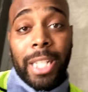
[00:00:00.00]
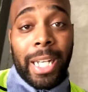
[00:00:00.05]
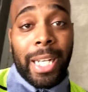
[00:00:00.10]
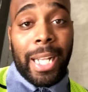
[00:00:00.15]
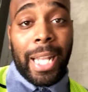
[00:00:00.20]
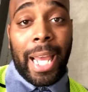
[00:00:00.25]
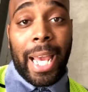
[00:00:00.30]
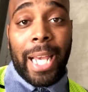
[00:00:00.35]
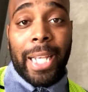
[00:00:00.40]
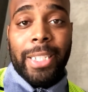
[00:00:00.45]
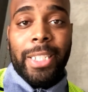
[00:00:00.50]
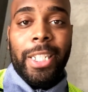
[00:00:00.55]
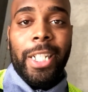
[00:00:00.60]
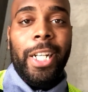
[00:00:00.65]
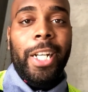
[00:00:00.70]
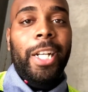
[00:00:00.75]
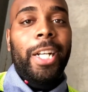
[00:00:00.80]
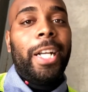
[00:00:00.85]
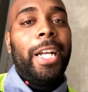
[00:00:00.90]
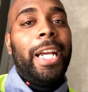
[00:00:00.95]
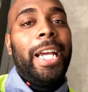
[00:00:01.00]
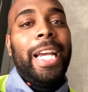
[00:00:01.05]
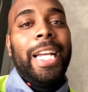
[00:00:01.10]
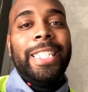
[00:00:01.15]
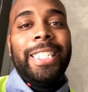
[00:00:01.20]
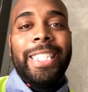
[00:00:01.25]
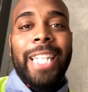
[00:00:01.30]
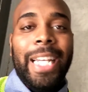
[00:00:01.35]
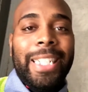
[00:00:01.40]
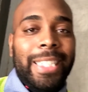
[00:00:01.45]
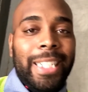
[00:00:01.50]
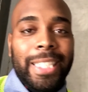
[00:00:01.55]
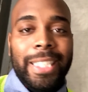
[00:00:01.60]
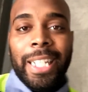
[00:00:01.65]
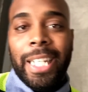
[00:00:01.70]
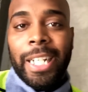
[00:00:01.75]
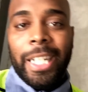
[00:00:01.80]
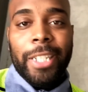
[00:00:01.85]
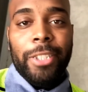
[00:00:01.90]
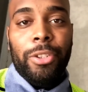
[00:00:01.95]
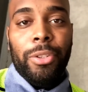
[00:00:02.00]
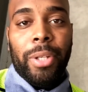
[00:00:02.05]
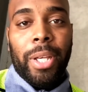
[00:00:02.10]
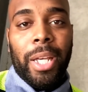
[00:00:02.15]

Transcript: did it last year. Jay-Z did it in